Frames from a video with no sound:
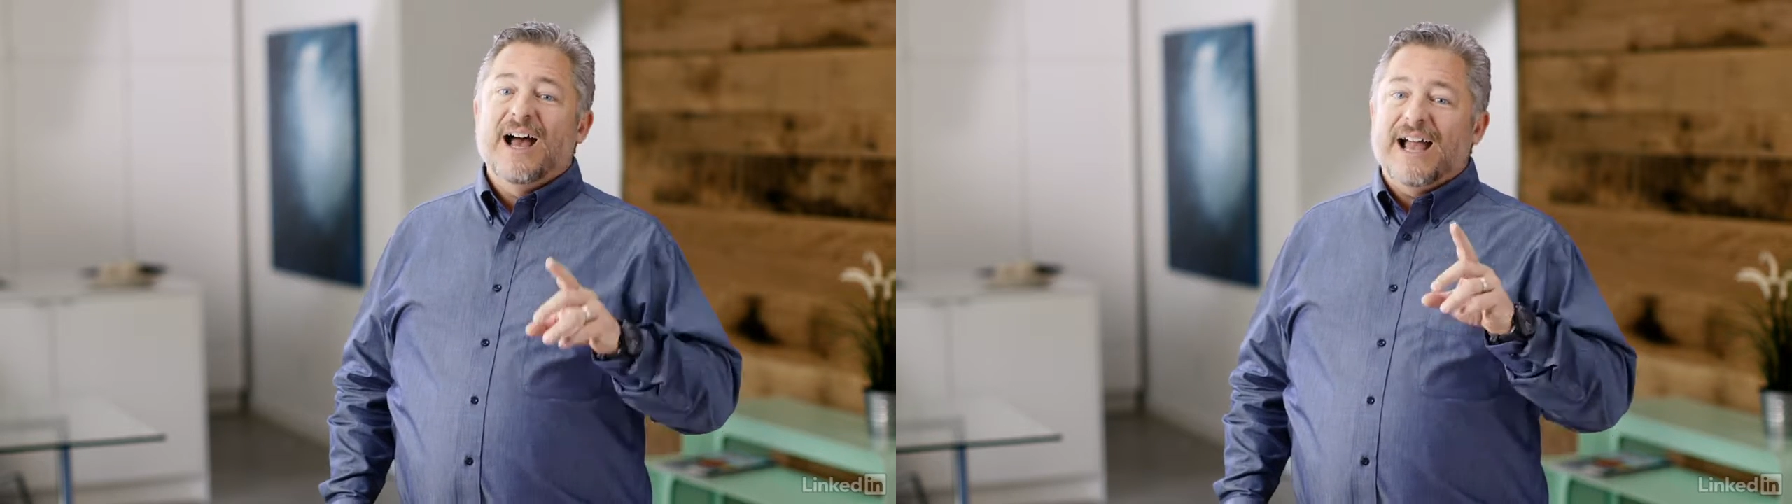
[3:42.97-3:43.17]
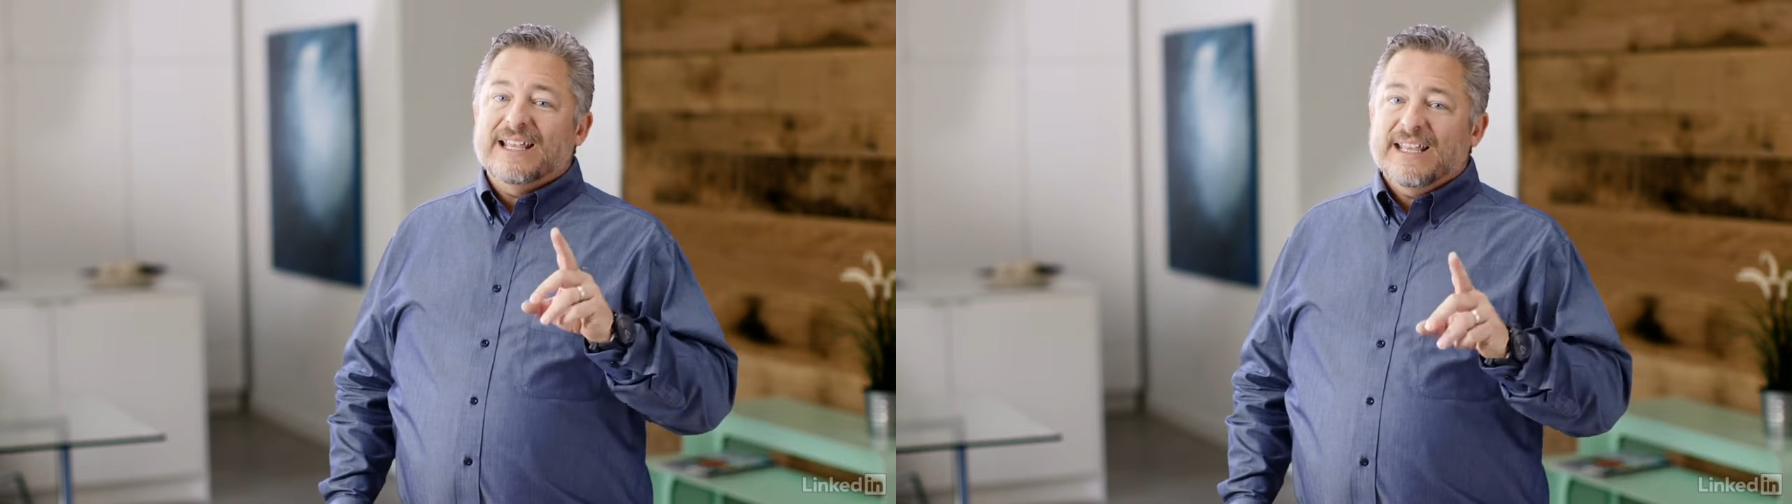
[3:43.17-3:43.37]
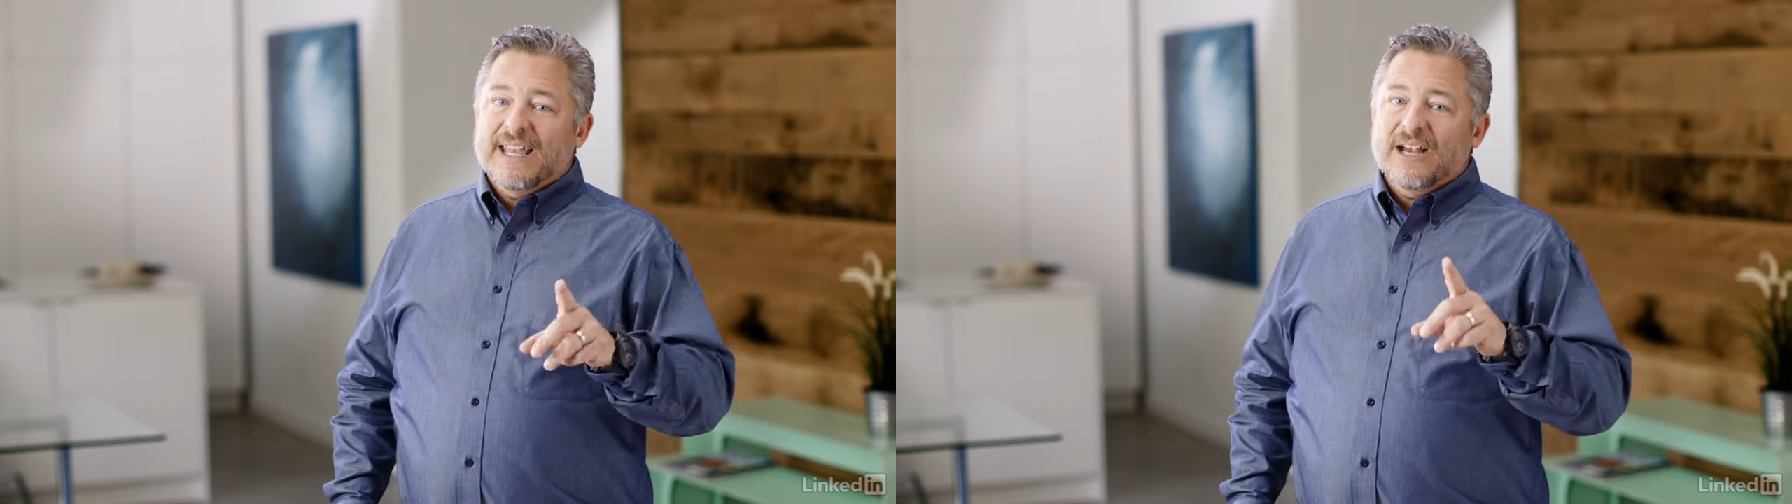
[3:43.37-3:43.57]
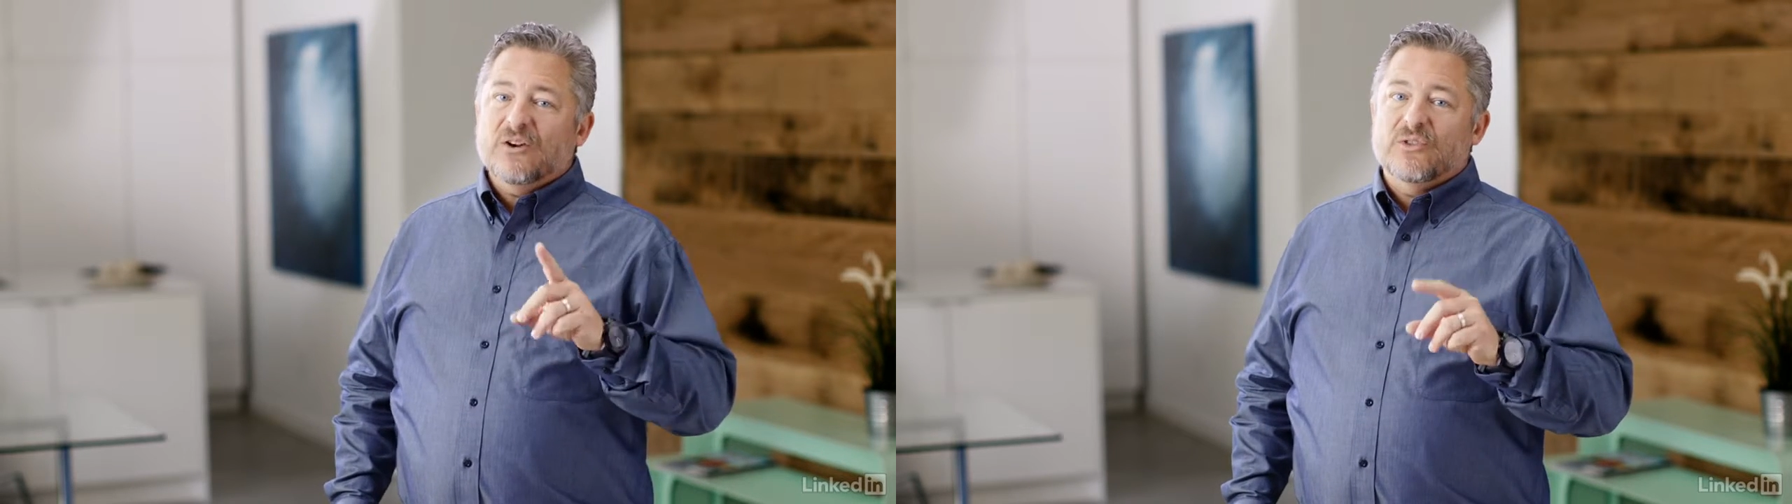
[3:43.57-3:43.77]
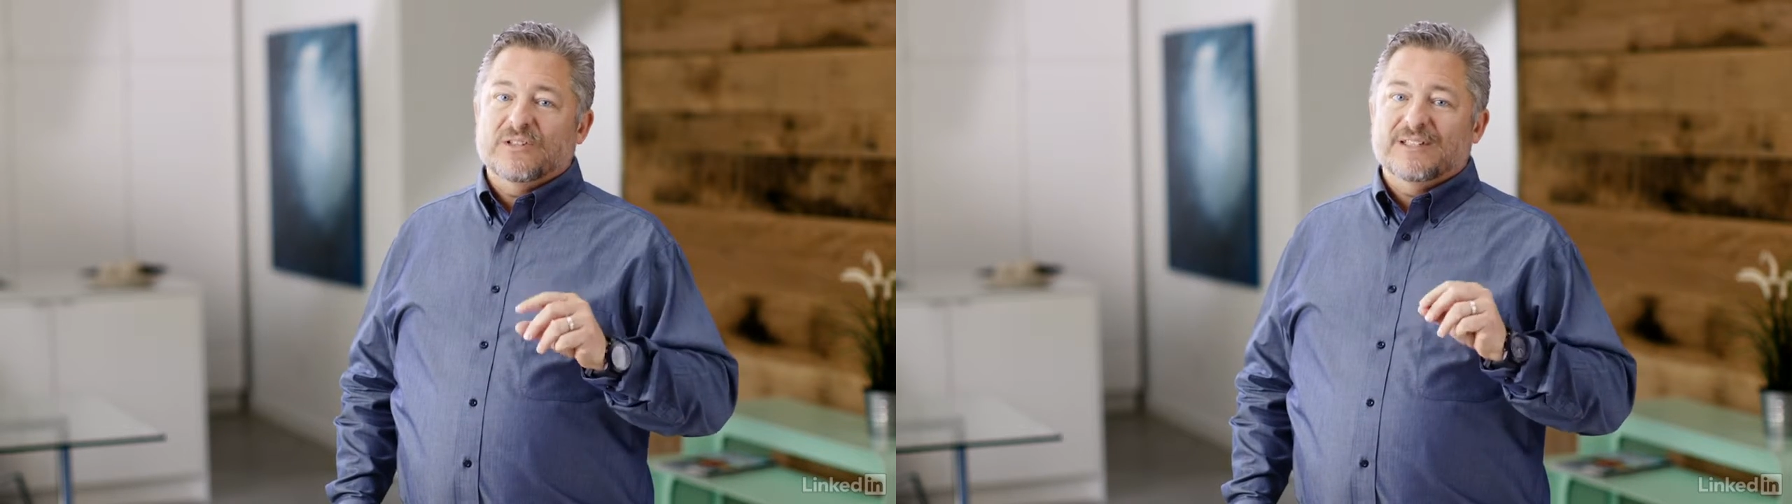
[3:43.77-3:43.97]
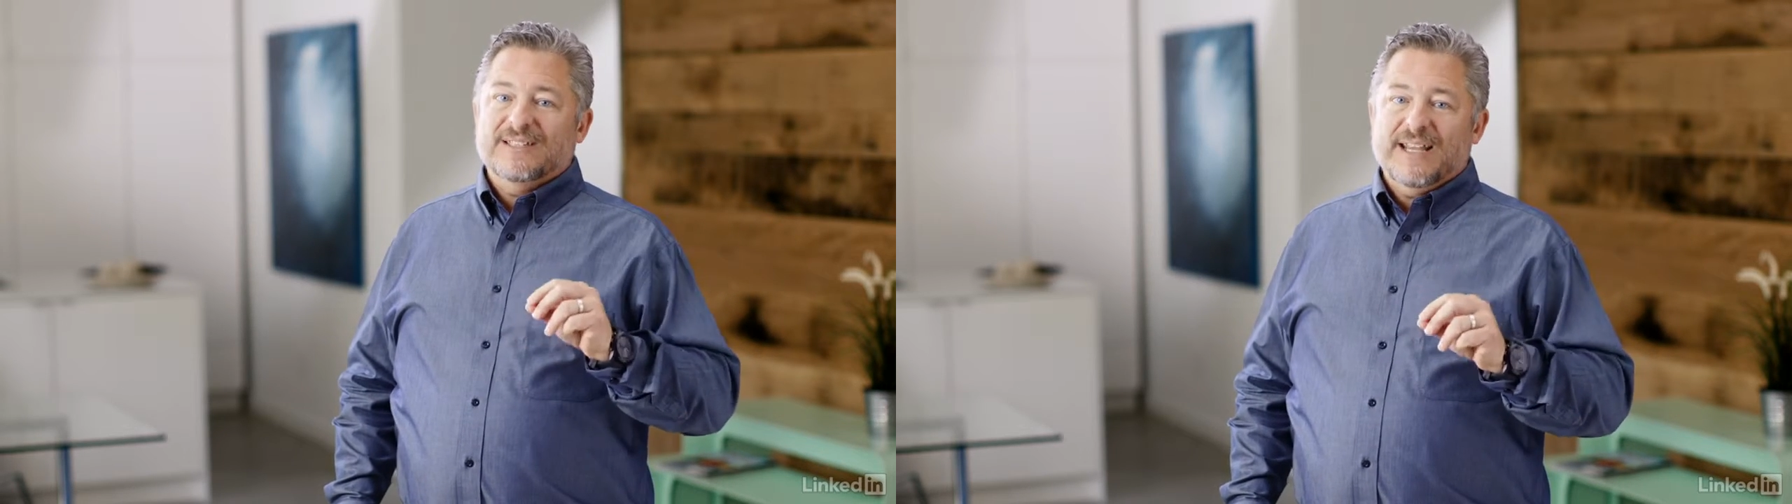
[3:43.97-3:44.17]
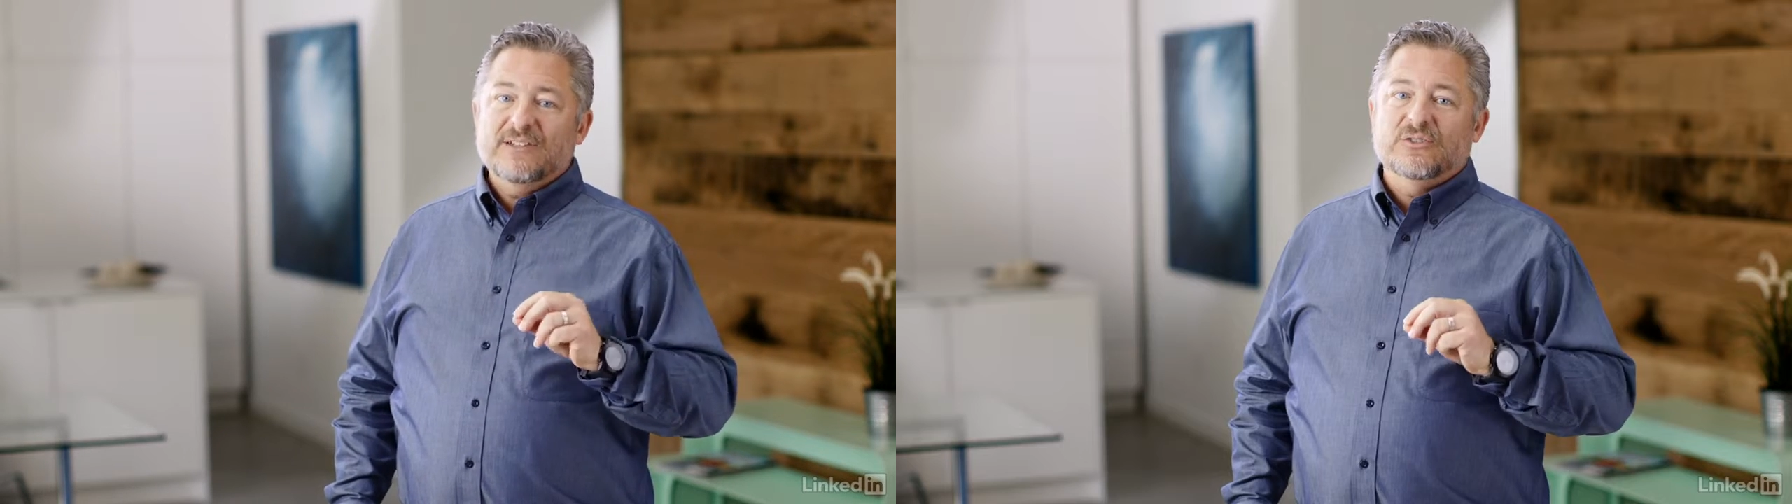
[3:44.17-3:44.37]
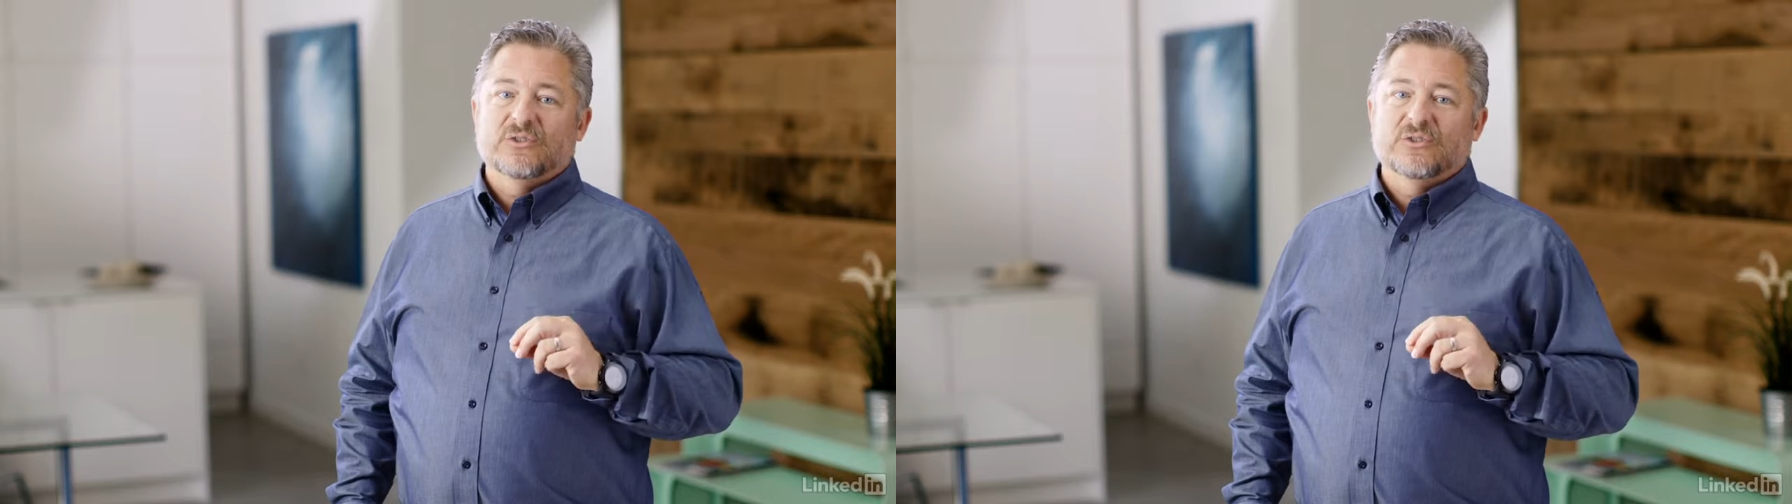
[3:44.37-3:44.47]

I care that the tensile